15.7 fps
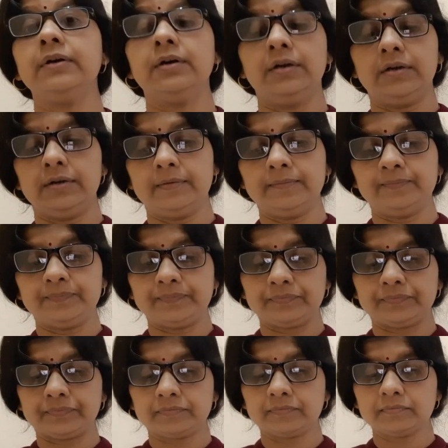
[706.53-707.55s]

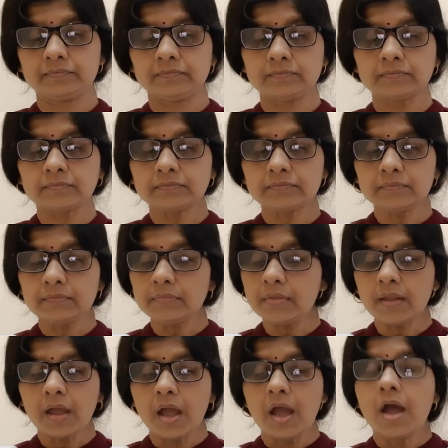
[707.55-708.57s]

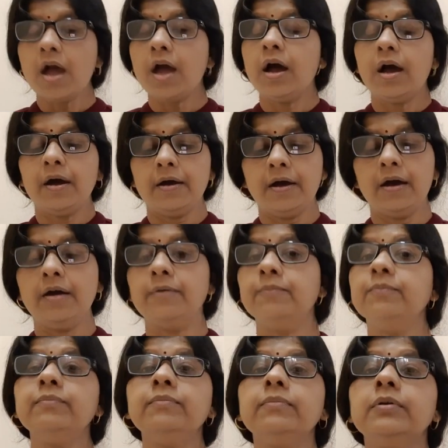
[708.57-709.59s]

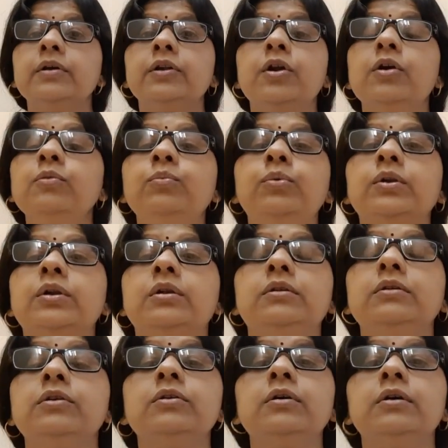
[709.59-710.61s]

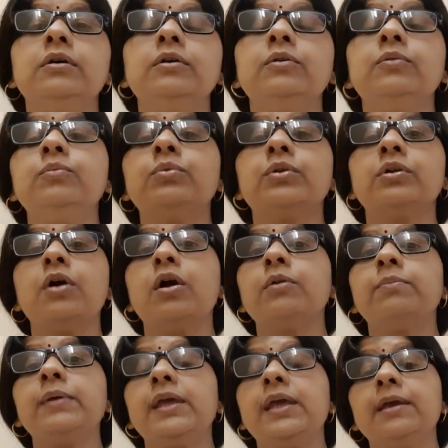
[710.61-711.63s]
would
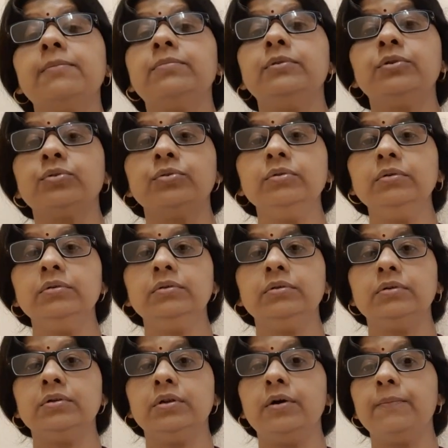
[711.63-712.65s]
not be able to,
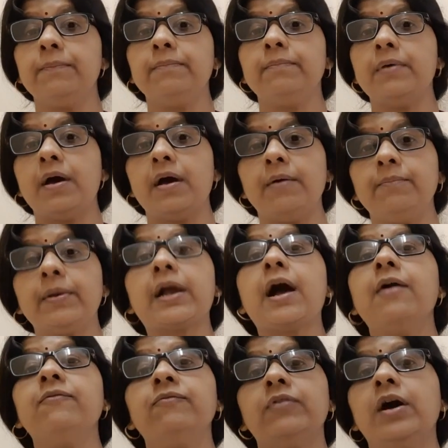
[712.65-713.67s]

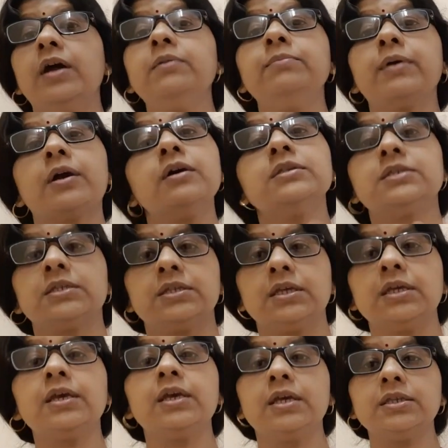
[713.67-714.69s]
become one, because
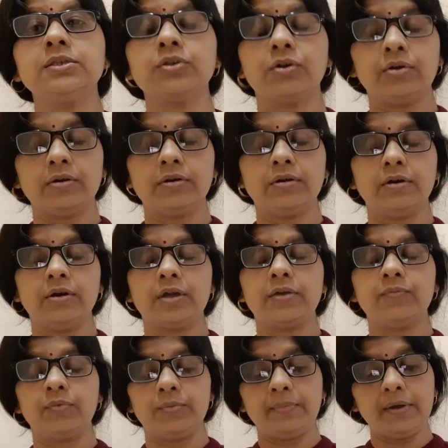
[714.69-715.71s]
he
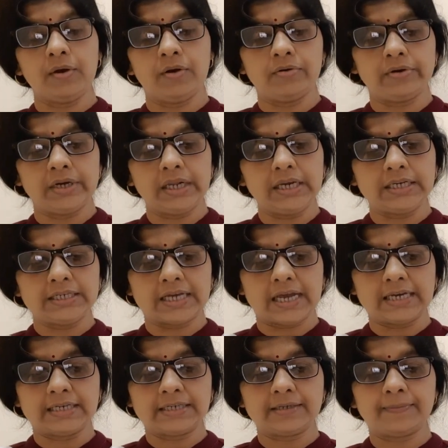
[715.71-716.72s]
would be already
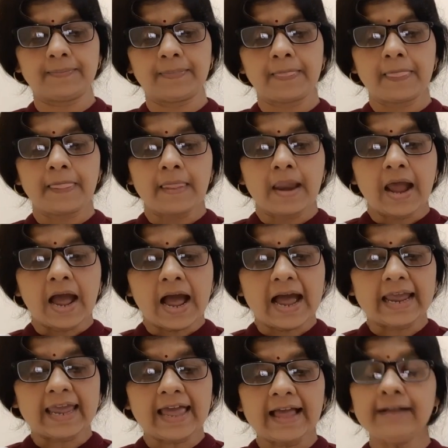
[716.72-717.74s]
dead.
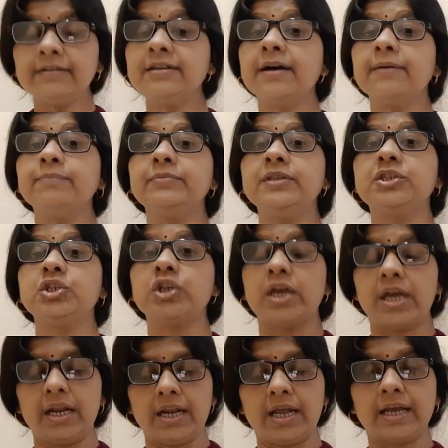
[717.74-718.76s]
I held up the
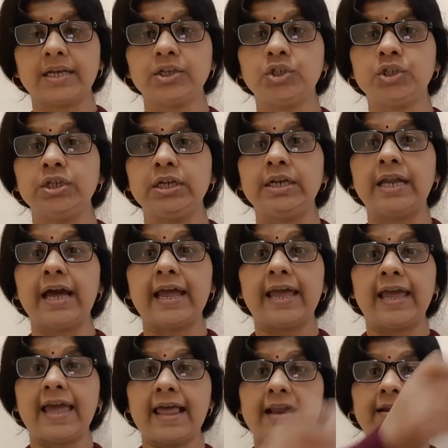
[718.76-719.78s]
chair like a shield. I
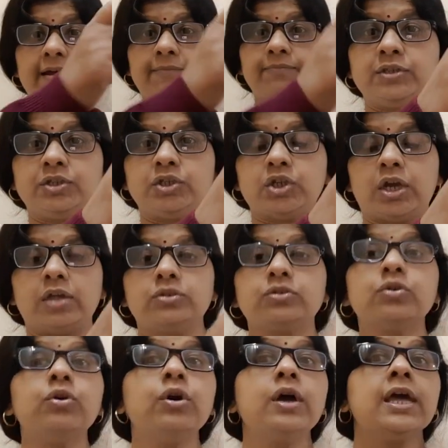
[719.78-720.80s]
held the chair.
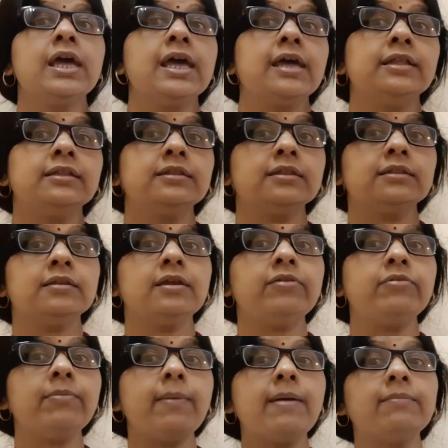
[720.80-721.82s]
So
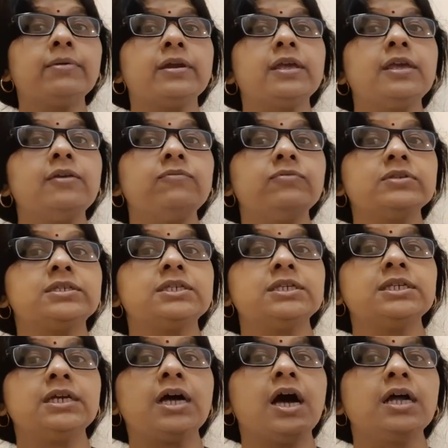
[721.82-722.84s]
remember, he was
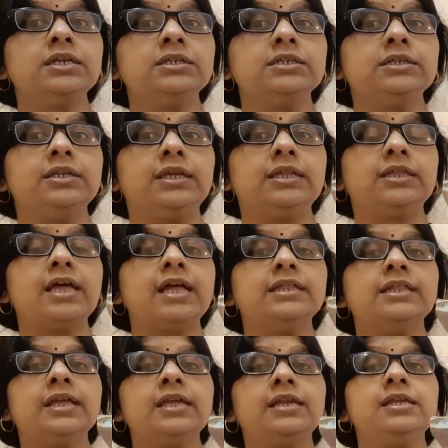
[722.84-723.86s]
sitting underneath,
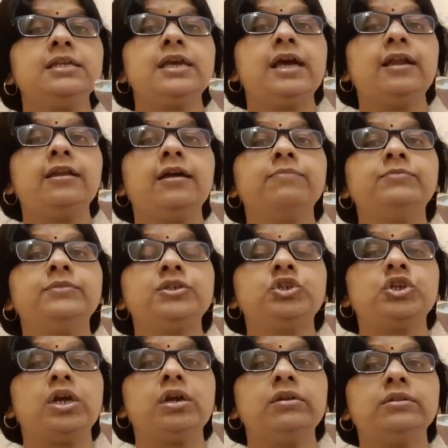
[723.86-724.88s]
and then he held up the
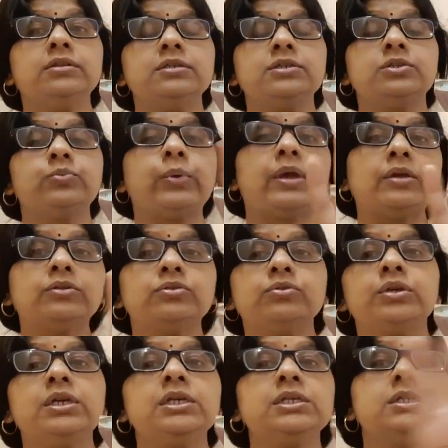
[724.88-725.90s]
chair in this way.
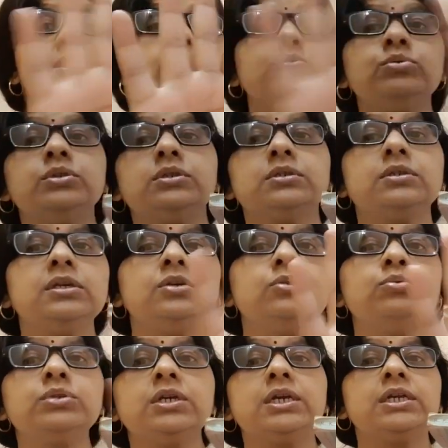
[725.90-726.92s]
So he's
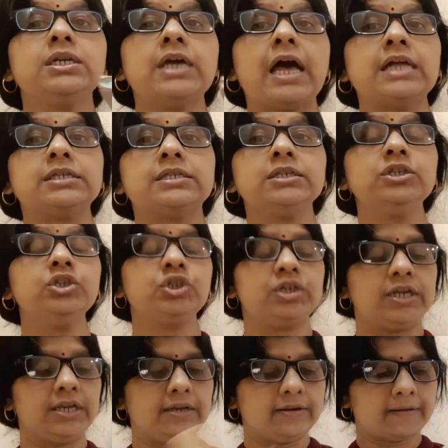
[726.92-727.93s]
using it as a
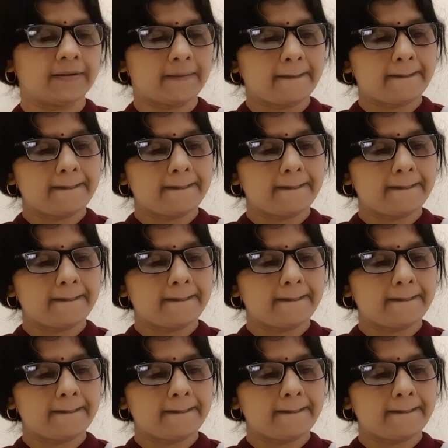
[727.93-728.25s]
shield.